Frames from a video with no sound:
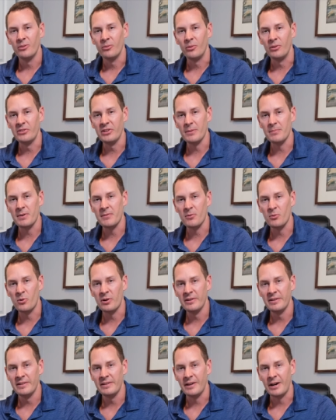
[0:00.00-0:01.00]
What's up
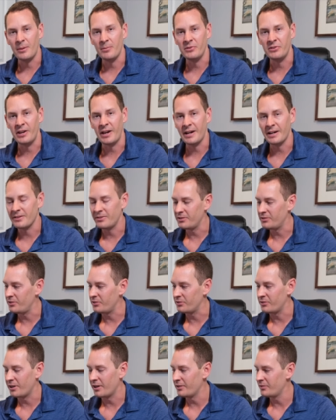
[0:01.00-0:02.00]
everyone? I'm Zach and this
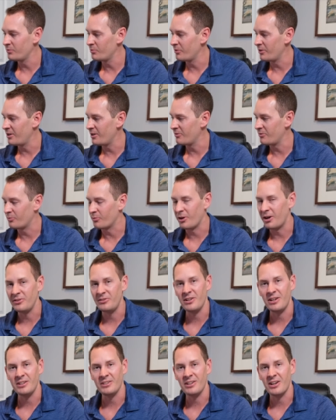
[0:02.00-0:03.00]
is Gus. We're here from
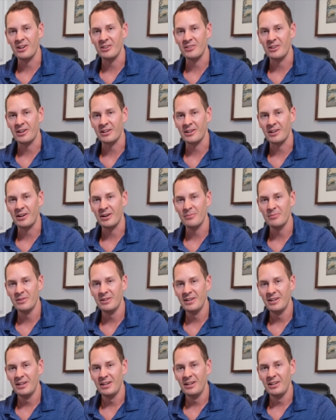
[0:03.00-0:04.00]
GreatDaneCare.com.
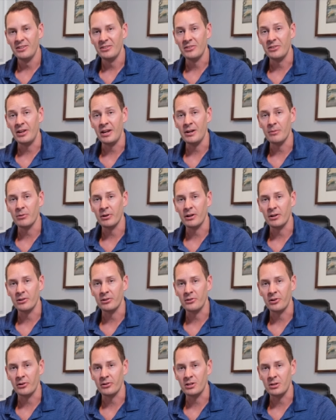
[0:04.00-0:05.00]
Today we're here to
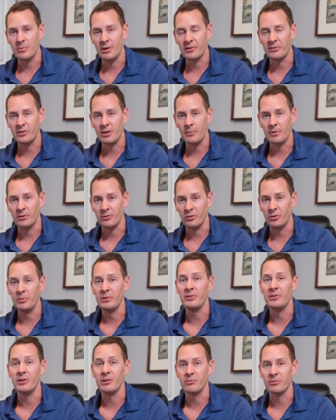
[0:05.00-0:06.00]
talk to you about something a little
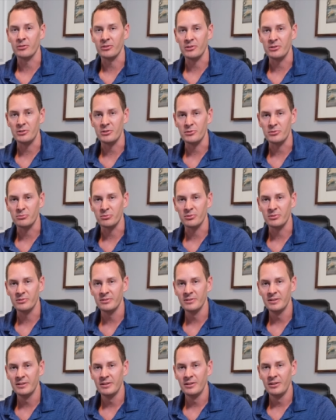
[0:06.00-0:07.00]
bit different than usual.
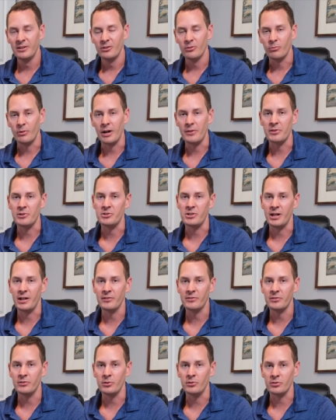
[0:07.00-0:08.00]
We had the
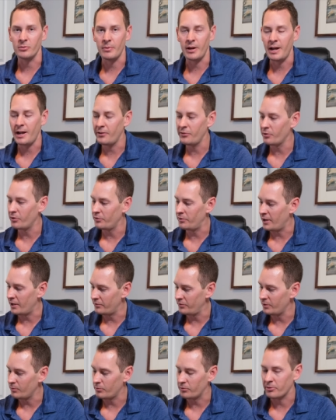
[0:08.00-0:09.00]
chance to do some hands-on
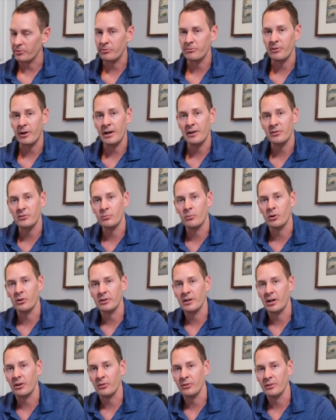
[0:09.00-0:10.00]
testing with the Fi Smart
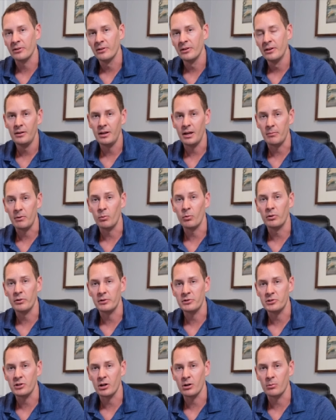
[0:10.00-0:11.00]
Collar and we wanted
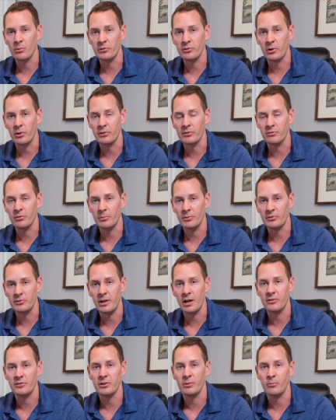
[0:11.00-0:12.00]
to share our results from this
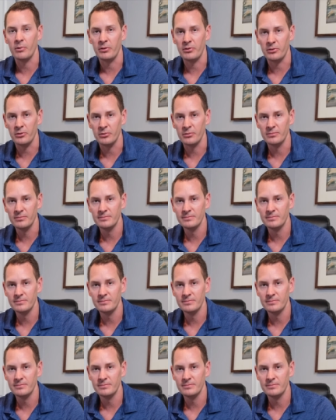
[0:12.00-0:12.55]
testing with you.